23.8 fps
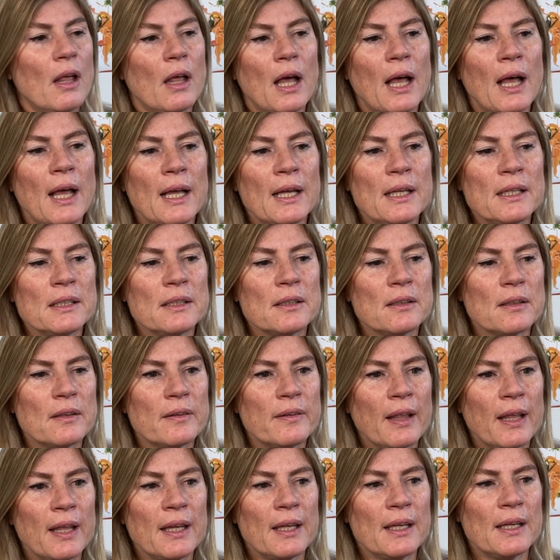And
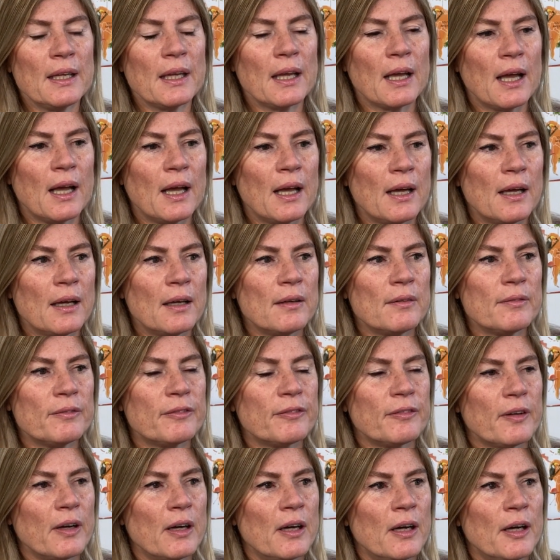they have,
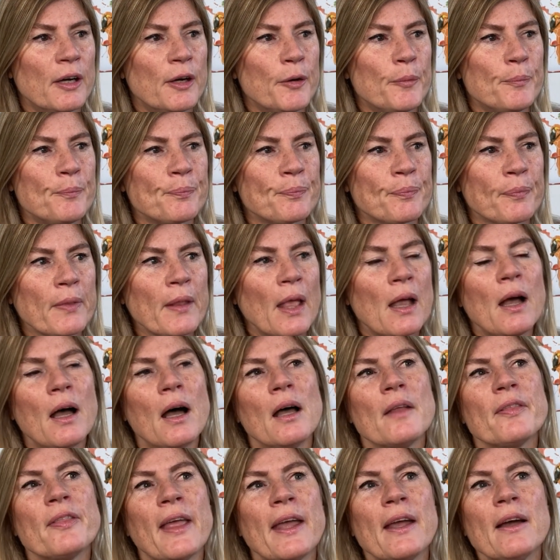
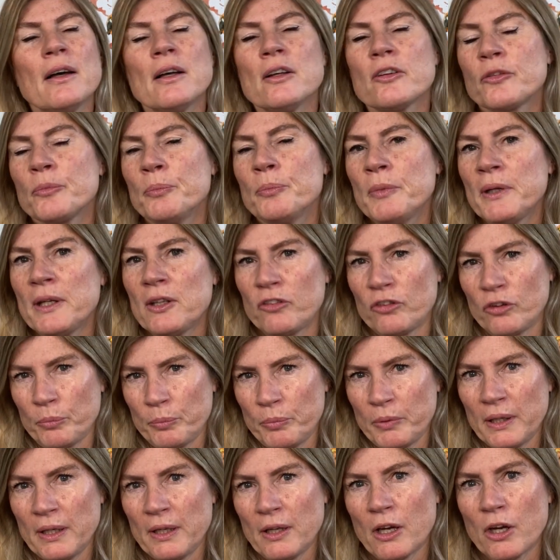they asked me to
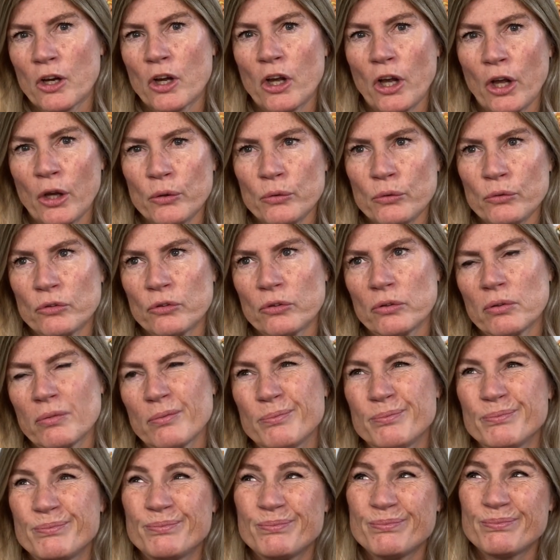be a coach.
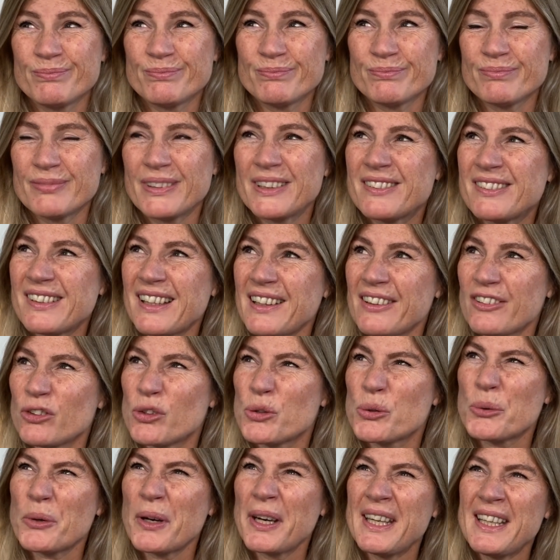Is that
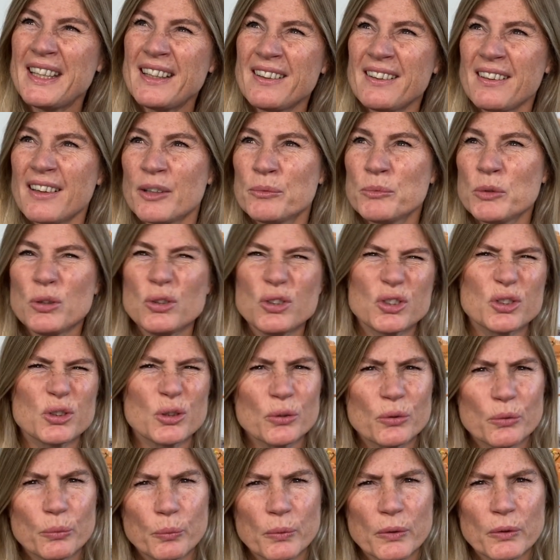trainer? I'm not sure
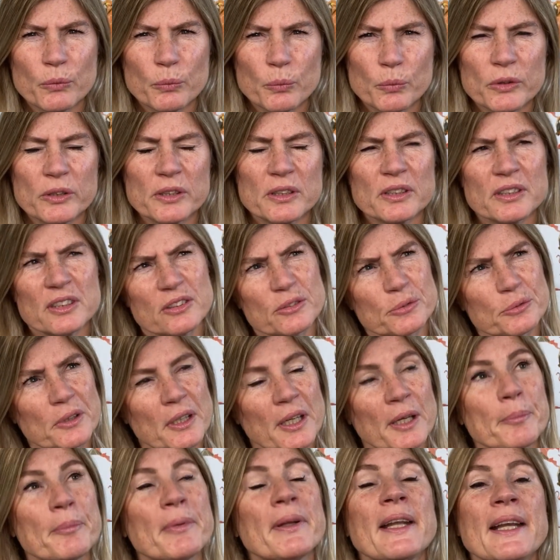what word is
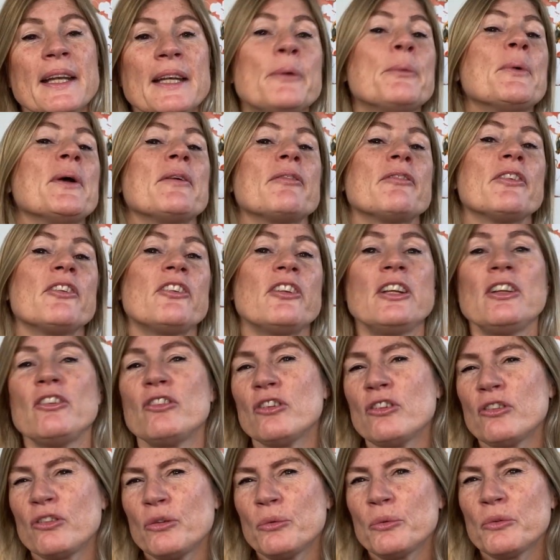right. But anyway, for
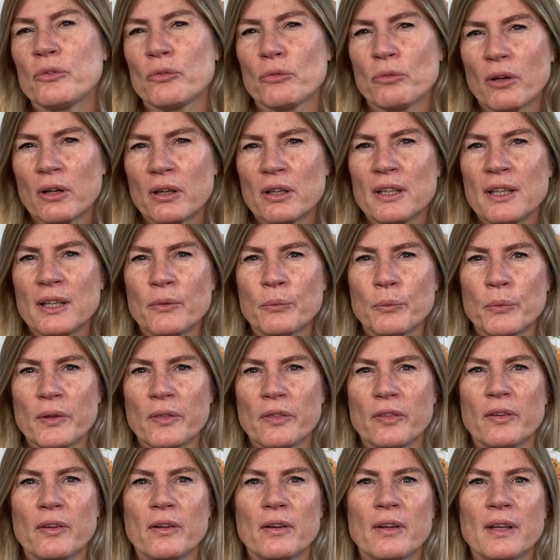teachers who are struggling with
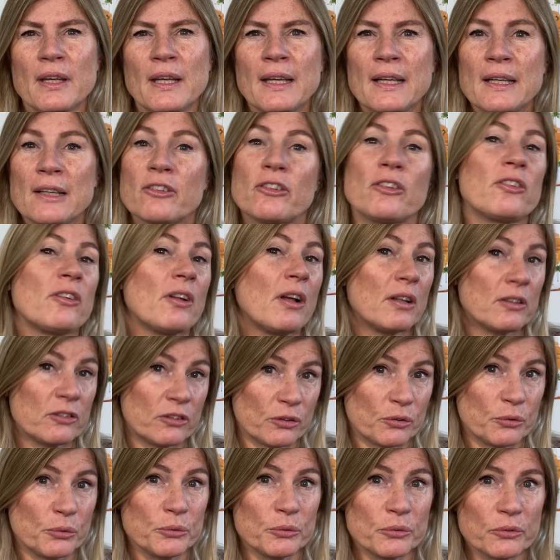the English starter
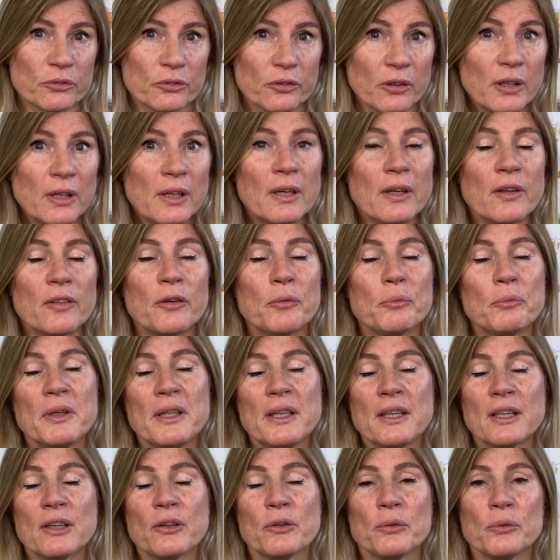course, the
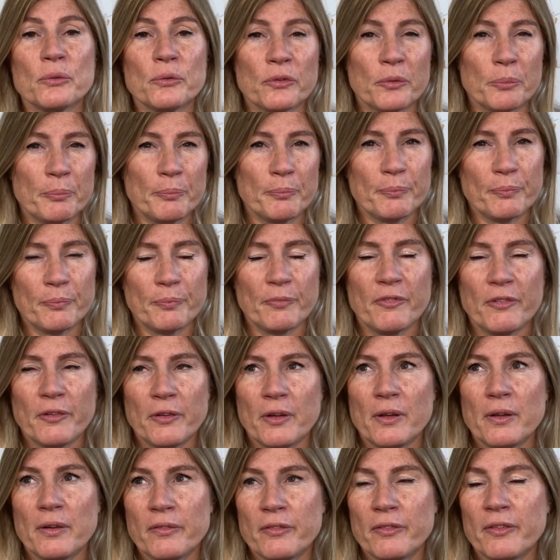reading course for
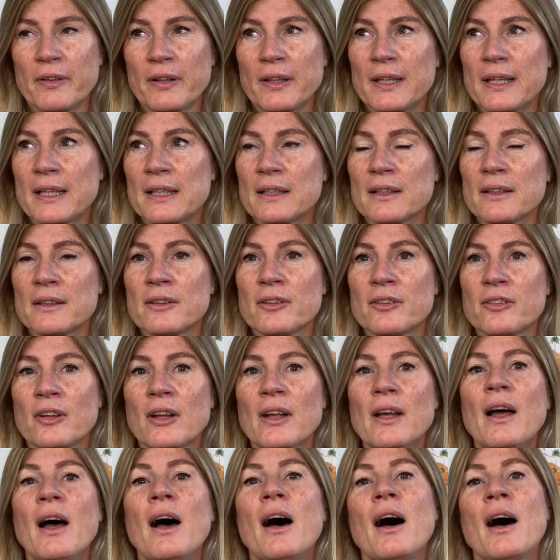the little ones,
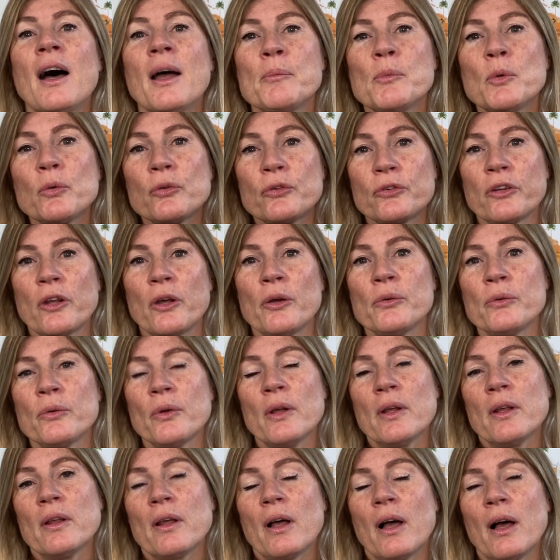I
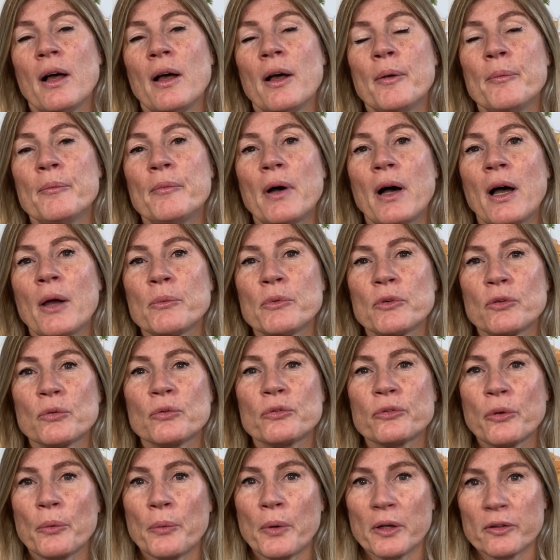was
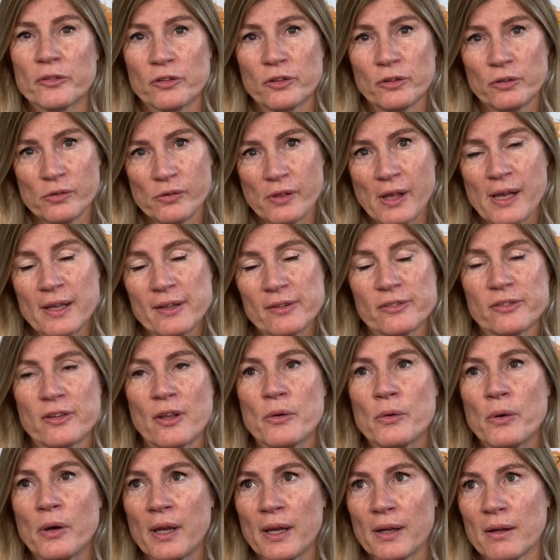also asked to do that,
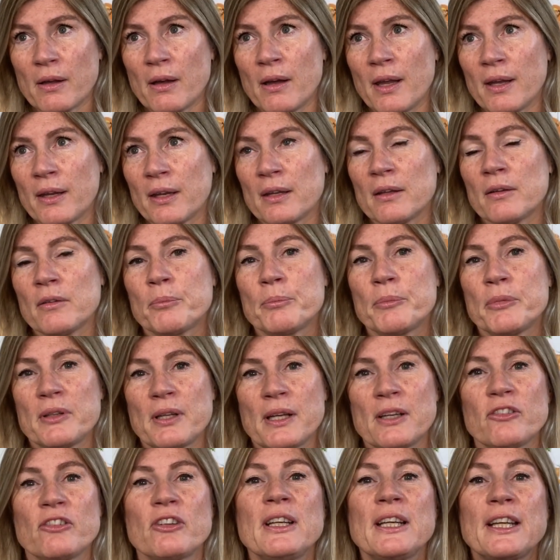so I can
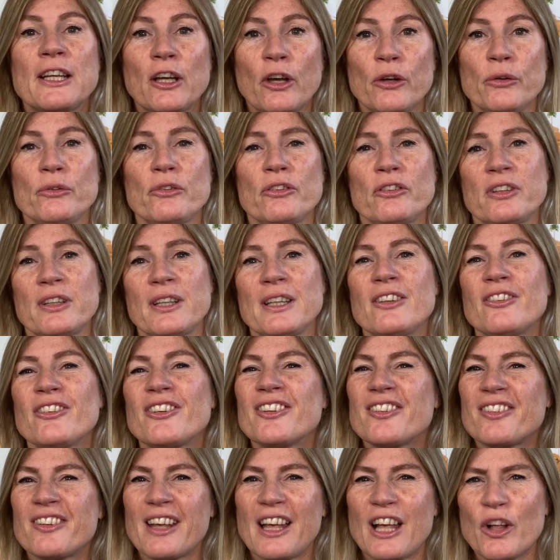potentially coach
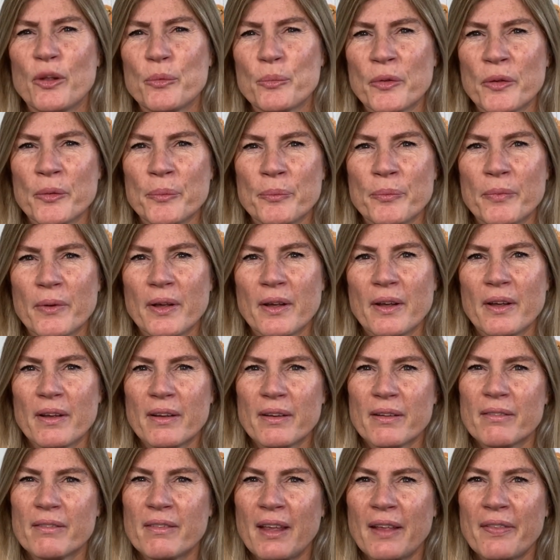teachers to help them
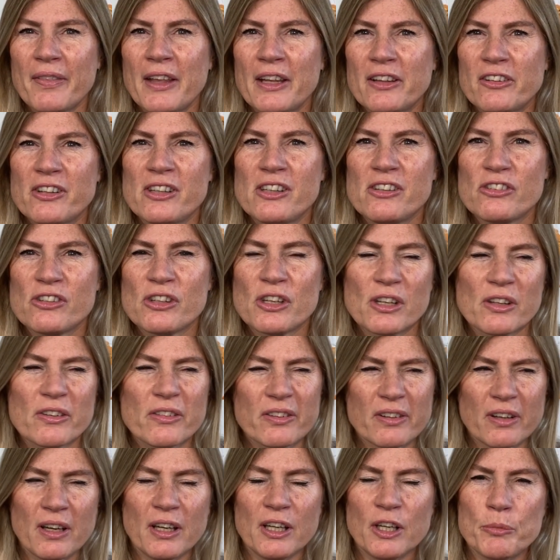get their teaching
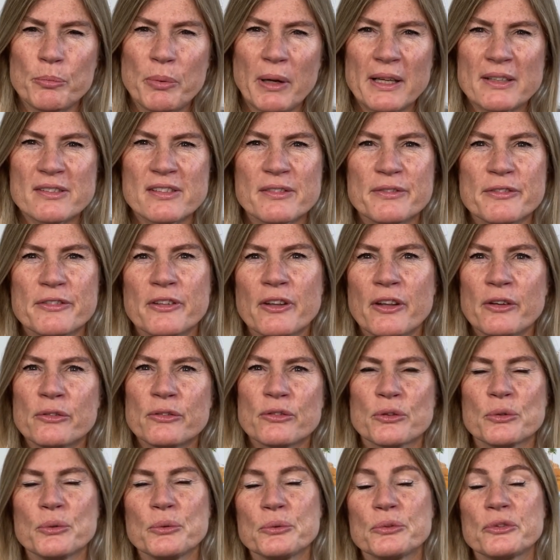slightly better for those
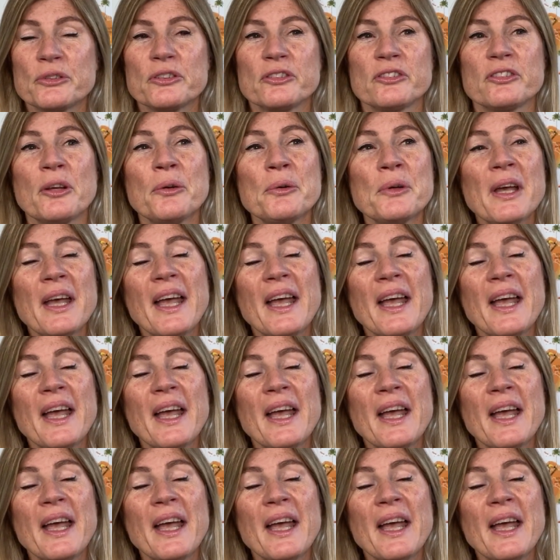courses. So